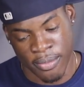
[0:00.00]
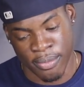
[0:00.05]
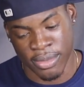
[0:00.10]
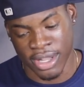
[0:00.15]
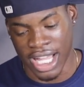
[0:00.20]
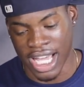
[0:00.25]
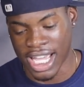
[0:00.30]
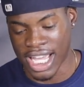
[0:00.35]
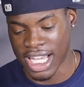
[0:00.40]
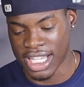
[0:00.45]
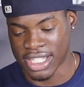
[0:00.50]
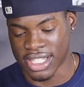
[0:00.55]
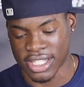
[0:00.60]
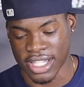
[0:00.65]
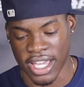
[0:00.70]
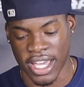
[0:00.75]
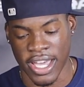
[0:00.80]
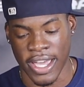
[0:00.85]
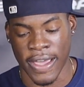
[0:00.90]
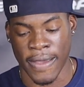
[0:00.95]
Like I
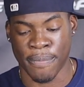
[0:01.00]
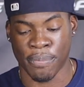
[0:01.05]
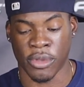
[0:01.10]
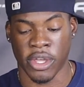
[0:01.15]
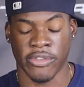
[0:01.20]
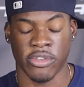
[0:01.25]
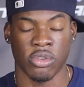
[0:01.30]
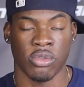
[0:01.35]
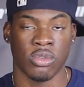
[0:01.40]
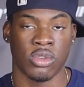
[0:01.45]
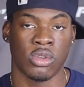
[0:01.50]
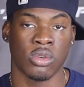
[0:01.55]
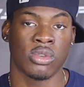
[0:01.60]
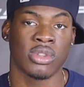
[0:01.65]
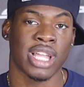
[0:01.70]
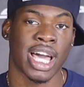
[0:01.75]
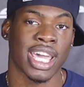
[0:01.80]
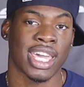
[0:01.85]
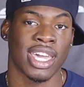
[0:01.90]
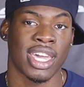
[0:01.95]
said, if you do
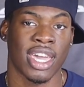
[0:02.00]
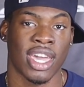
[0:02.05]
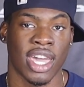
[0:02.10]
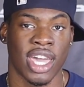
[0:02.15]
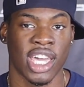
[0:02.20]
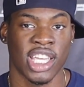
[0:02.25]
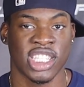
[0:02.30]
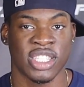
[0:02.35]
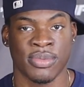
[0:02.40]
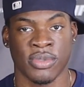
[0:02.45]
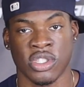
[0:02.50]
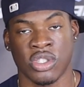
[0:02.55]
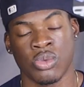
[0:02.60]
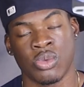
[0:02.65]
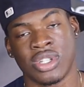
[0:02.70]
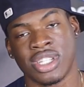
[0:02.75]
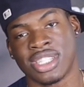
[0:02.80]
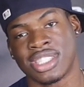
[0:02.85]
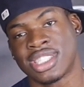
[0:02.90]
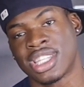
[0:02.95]
like enhancements, you
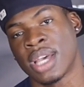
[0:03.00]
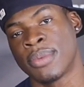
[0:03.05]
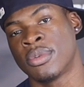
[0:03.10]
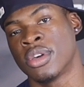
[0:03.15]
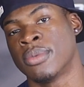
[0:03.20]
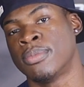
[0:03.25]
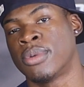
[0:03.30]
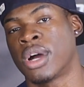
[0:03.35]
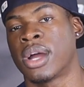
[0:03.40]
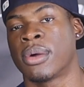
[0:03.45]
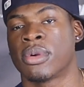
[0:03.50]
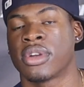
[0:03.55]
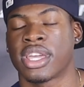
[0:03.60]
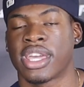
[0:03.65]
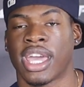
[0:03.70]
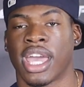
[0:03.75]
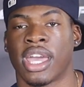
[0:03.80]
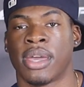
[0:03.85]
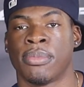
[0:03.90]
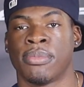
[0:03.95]
want to step your barber
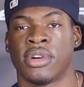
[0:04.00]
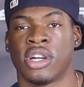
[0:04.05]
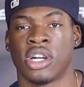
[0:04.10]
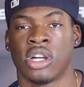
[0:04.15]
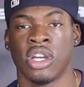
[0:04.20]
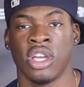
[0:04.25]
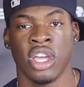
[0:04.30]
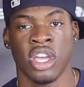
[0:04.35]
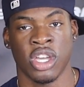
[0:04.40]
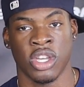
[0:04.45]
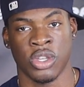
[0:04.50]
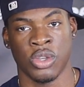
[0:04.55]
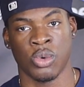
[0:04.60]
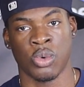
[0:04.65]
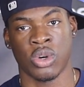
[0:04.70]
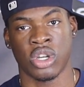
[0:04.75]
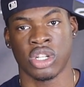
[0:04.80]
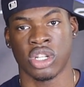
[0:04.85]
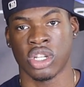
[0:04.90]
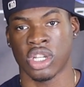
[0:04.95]
game up, you
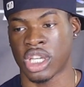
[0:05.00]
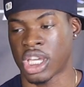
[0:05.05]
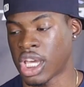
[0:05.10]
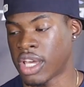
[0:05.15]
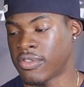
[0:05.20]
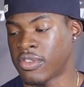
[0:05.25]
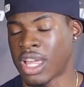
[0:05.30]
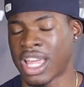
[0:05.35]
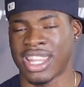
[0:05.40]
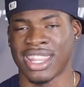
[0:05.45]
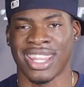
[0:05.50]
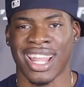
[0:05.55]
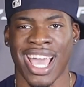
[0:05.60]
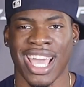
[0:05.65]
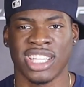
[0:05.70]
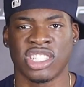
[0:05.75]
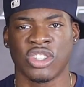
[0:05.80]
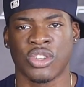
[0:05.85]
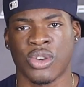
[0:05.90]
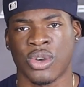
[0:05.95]
want to give that
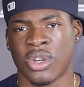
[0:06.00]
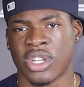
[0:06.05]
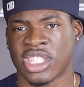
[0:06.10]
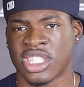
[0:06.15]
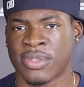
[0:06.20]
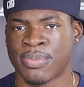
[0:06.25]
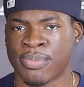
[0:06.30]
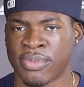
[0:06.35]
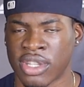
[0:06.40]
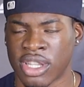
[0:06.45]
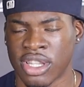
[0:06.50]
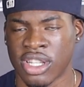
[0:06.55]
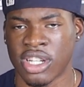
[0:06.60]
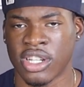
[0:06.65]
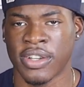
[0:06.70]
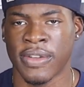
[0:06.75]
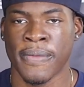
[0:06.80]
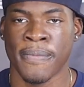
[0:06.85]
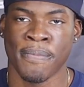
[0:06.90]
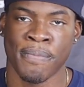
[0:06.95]
nice crisp
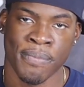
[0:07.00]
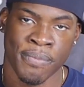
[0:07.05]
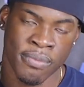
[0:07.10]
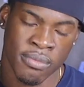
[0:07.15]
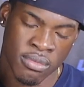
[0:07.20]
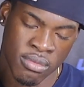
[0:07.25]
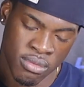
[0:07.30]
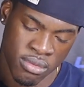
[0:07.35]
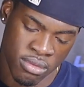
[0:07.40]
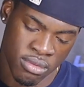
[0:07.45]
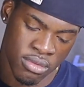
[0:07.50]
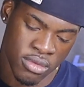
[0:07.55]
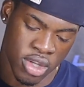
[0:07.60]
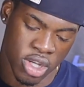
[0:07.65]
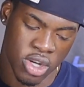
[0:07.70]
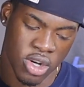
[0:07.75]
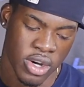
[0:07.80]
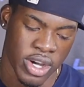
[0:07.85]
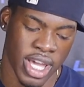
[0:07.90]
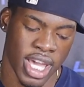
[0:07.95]
look,
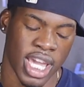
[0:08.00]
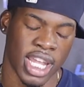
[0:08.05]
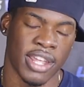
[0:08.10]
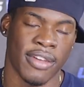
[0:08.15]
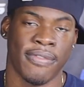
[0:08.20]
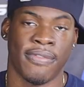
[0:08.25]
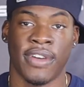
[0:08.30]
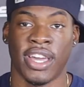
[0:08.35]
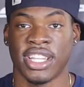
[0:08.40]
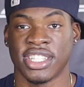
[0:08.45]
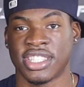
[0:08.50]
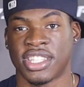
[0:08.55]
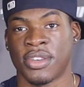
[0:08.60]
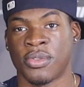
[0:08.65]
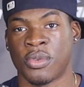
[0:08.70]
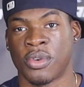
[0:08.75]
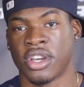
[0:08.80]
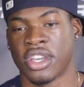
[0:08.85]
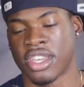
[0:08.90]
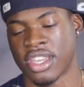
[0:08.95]
go ahead and invest
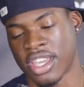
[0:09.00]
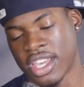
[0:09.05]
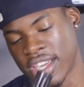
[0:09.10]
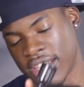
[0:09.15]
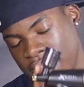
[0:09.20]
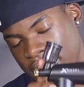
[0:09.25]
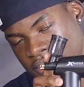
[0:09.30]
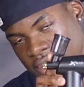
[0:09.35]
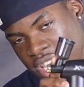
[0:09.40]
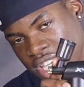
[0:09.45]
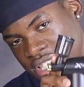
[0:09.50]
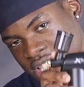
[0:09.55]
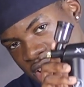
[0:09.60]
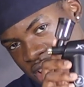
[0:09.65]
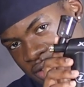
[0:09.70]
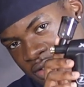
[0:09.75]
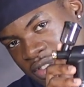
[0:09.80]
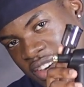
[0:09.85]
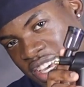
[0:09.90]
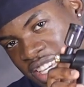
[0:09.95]
in one.
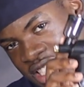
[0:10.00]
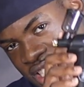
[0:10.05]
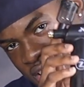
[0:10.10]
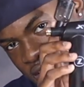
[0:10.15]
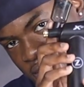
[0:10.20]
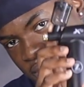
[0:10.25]
Invest.